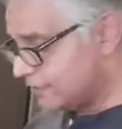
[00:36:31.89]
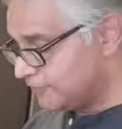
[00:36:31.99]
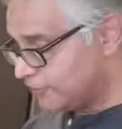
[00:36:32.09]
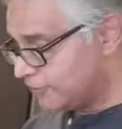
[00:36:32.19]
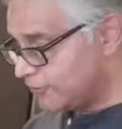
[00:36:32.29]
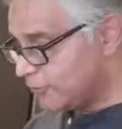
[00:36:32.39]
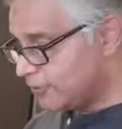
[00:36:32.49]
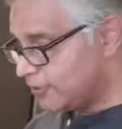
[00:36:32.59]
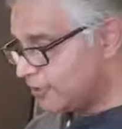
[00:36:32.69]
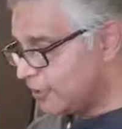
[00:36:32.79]
So
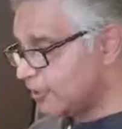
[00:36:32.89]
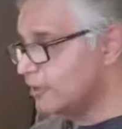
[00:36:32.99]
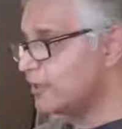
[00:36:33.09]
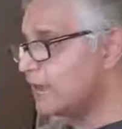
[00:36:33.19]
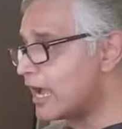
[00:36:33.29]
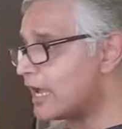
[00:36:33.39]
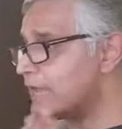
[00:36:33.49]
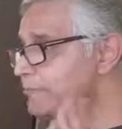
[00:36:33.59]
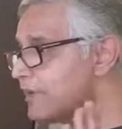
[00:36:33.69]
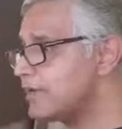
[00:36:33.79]
I
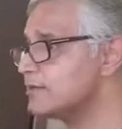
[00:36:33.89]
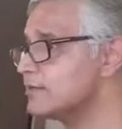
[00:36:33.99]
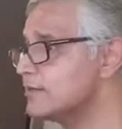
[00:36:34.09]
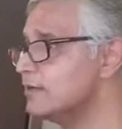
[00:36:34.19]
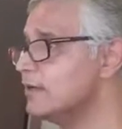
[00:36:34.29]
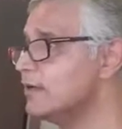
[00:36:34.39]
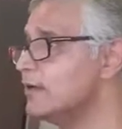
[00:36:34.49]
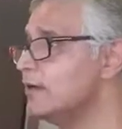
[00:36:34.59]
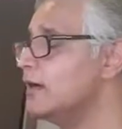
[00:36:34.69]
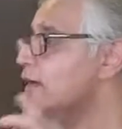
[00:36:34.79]
made
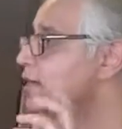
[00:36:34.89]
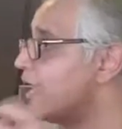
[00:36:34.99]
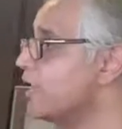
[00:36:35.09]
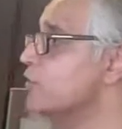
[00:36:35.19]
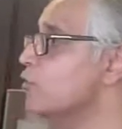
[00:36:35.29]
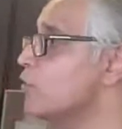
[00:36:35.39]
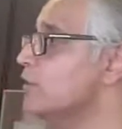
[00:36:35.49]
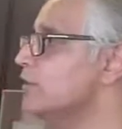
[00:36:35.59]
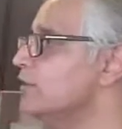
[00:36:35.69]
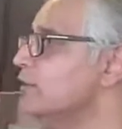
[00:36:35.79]
an egg
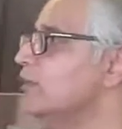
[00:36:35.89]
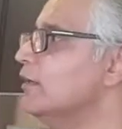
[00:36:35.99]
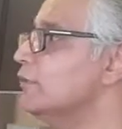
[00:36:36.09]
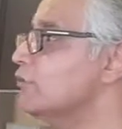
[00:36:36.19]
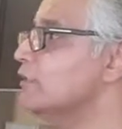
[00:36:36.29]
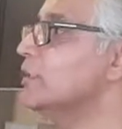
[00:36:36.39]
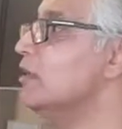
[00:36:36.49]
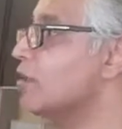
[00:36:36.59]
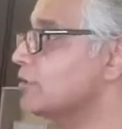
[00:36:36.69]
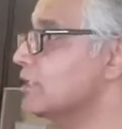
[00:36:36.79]
roll during the
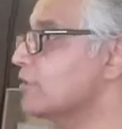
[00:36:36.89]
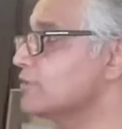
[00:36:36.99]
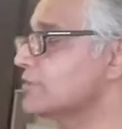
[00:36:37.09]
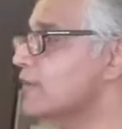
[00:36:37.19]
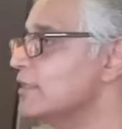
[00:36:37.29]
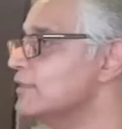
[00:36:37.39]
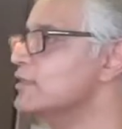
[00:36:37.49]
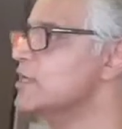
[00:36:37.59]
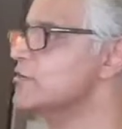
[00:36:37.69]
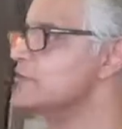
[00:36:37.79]
lockdown. So I think
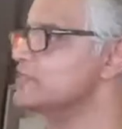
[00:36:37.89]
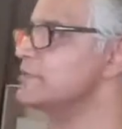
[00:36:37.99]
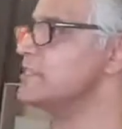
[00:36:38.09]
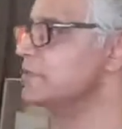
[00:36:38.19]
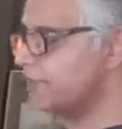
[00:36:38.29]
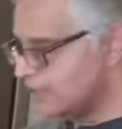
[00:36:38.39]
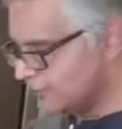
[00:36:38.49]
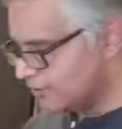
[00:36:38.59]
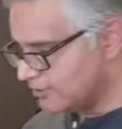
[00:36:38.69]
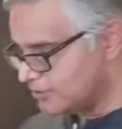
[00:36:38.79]
that recipe is
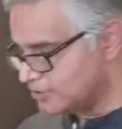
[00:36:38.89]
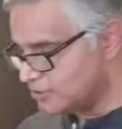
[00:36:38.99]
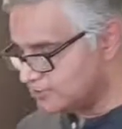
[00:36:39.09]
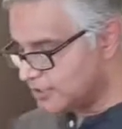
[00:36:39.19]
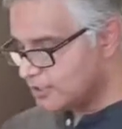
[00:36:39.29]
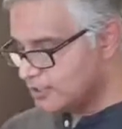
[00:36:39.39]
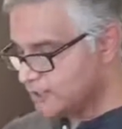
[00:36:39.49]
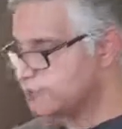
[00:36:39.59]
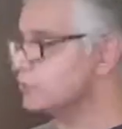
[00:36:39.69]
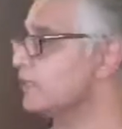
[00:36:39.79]
available on YouTube. If
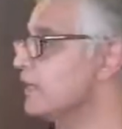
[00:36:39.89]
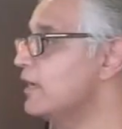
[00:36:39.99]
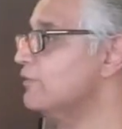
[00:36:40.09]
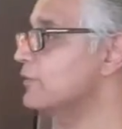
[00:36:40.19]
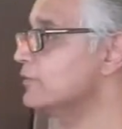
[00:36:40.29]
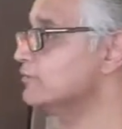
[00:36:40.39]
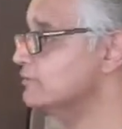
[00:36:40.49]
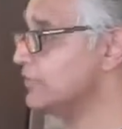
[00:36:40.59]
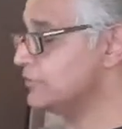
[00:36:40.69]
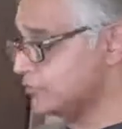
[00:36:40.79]
you want to go and have a look,
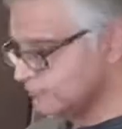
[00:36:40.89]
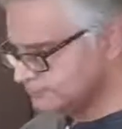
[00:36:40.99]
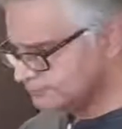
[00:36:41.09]
please do.